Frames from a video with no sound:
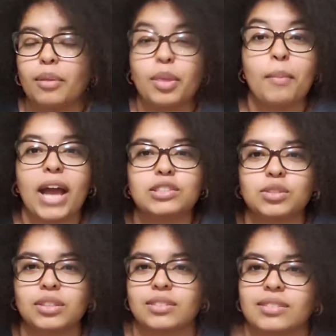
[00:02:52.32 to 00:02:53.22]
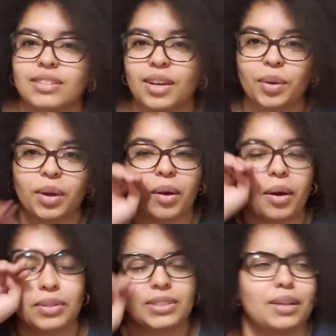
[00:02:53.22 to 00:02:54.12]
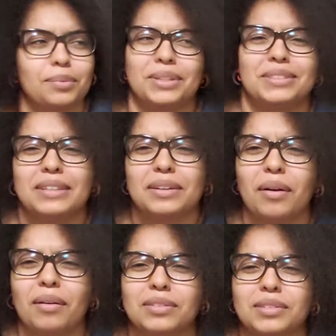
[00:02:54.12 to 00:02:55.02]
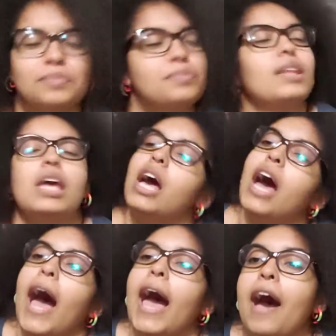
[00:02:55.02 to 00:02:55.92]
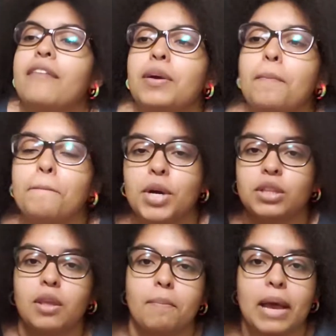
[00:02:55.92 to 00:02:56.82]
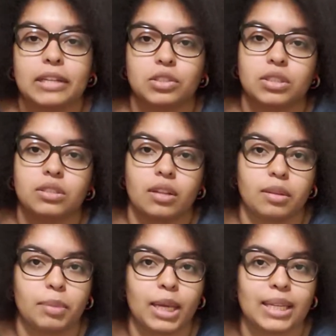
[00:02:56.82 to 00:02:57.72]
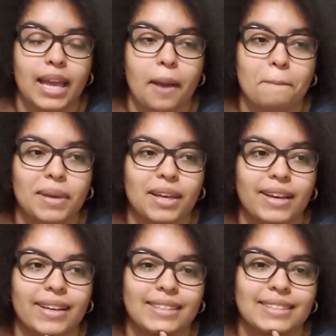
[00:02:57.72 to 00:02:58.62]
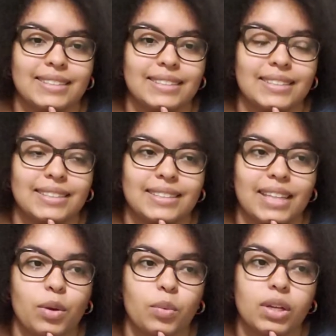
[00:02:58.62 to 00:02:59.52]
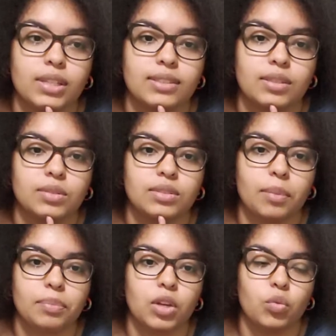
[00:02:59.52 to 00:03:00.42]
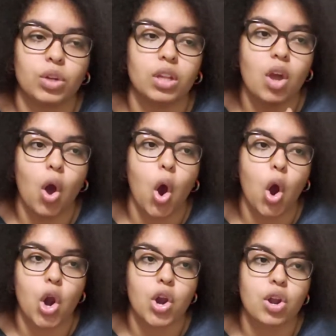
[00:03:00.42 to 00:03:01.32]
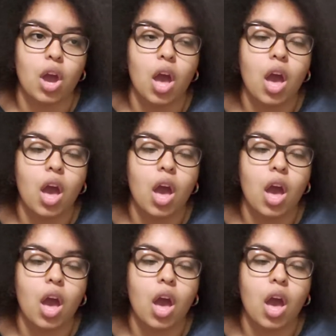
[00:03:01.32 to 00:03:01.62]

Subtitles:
The mattress. There we go. I was like, what is it called? I haven't put the mattress on the bed yet because there was something really hard.